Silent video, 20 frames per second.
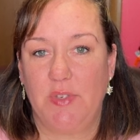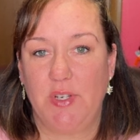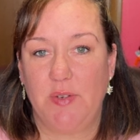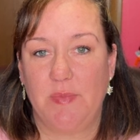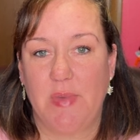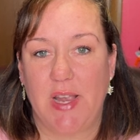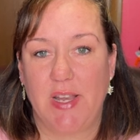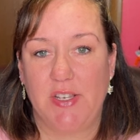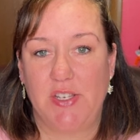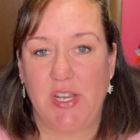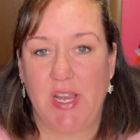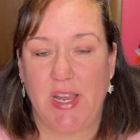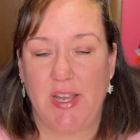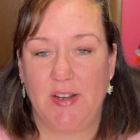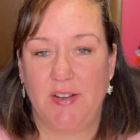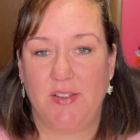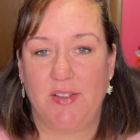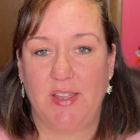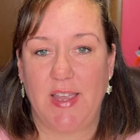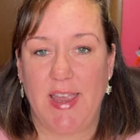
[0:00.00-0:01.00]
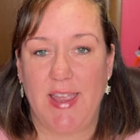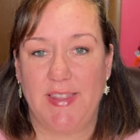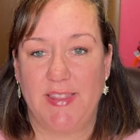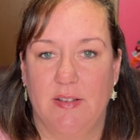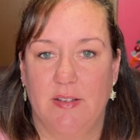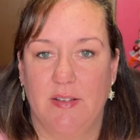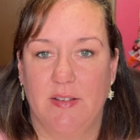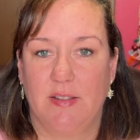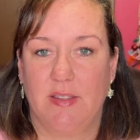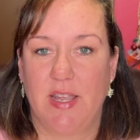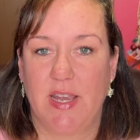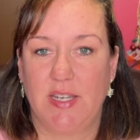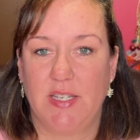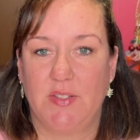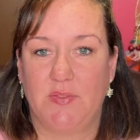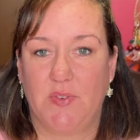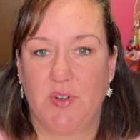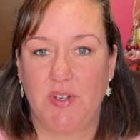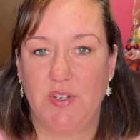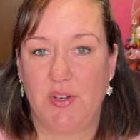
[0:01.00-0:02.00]
to my channel and thanks
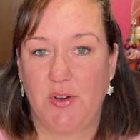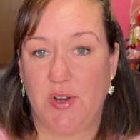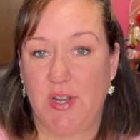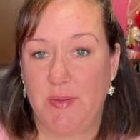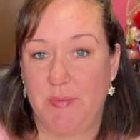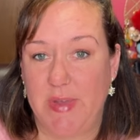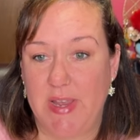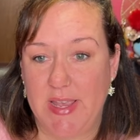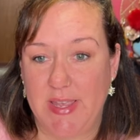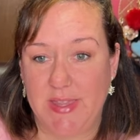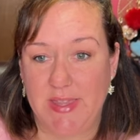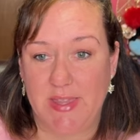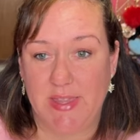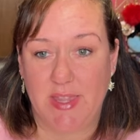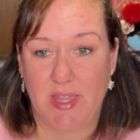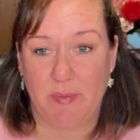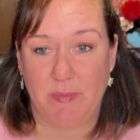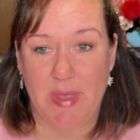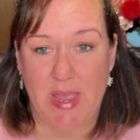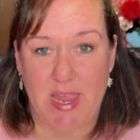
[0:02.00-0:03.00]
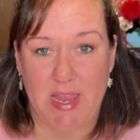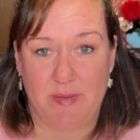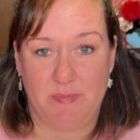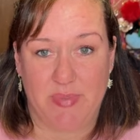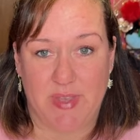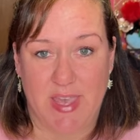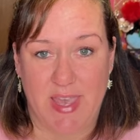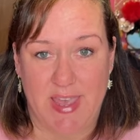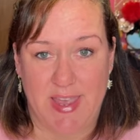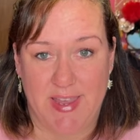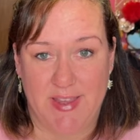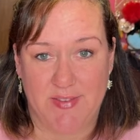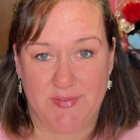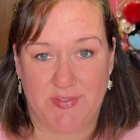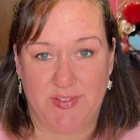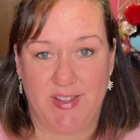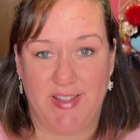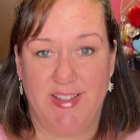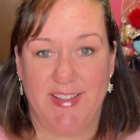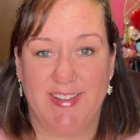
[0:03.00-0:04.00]
for joining me in the Babe
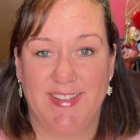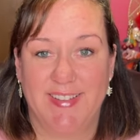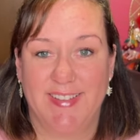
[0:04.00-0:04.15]
Cave.